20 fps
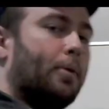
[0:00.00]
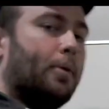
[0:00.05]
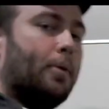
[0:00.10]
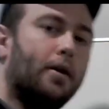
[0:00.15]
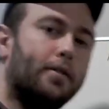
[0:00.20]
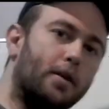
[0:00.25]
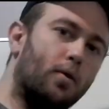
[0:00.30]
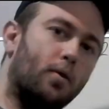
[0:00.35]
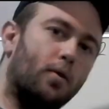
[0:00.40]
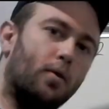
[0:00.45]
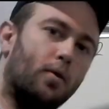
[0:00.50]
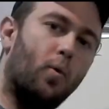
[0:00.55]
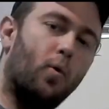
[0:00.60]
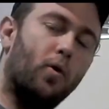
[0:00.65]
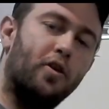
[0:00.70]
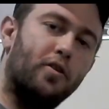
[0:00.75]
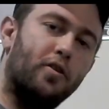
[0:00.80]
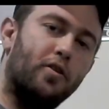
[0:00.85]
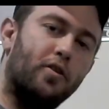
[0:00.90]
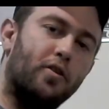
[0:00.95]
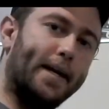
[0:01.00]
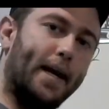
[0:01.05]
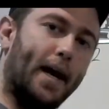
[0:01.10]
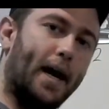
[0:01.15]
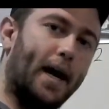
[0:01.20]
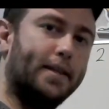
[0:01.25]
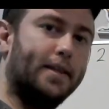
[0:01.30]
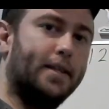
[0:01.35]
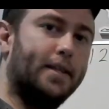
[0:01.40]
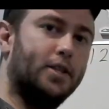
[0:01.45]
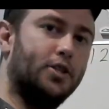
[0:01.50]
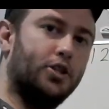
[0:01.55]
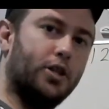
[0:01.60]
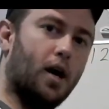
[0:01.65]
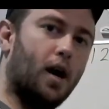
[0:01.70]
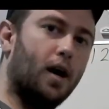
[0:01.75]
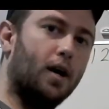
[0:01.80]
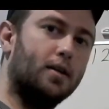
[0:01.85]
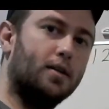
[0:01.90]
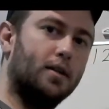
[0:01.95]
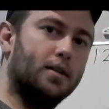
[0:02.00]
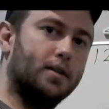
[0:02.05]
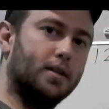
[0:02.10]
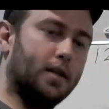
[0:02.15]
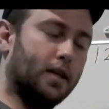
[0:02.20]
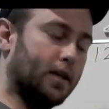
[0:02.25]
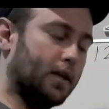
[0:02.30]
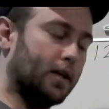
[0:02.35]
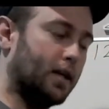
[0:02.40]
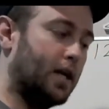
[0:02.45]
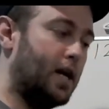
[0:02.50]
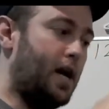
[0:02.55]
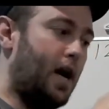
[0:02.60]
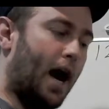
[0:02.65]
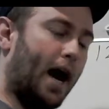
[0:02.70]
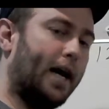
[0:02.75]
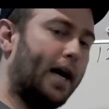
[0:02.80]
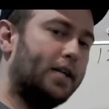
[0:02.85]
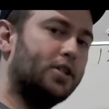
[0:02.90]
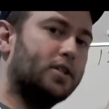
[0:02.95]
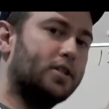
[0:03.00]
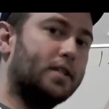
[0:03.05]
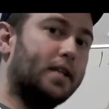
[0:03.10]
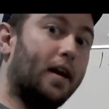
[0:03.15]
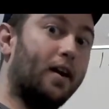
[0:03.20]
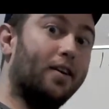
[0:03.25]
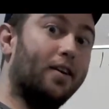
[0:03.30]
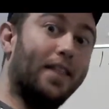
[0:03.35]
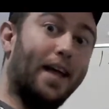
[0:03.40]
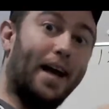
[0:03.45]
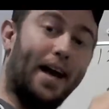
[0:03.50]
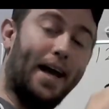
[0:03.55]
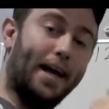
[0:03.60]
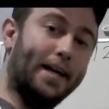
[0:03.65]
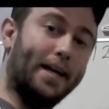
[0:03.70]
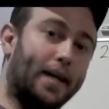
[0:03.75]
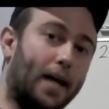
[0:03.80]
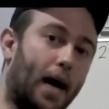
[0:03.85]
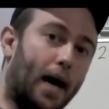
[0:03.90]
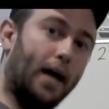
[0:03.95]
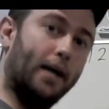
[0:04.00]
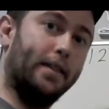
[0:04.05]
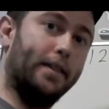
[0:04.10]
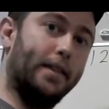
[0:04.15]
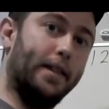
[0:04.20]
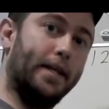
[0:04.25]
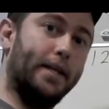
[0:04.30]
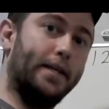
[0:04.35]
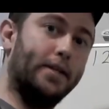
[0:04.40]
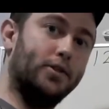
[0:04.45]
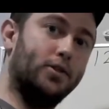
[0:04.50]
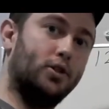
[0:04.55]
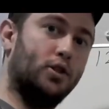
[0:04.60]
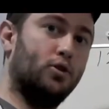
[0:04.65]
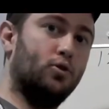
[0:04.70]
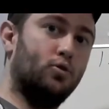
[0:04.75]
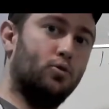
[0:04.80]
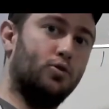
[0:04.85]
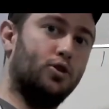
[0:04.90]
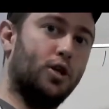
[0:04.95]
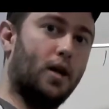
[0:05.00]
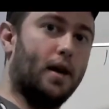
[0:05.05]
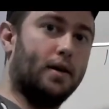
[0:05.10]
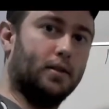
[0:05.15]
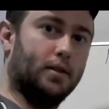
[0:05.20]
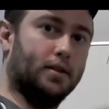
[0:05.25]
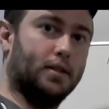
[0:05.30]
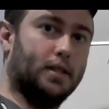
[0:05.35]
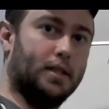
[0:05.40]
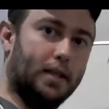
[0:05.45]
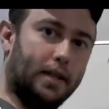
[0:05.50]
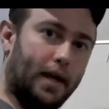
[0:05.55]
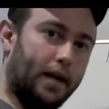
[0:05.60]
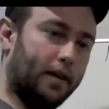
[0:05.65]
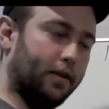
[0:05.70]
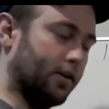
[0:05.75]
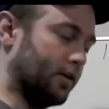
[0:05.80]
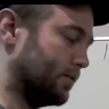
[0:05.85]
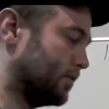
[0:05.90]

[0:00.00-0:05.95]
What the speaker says: the order that I got the chocolates in. I just care that I got these 2 chocolates together.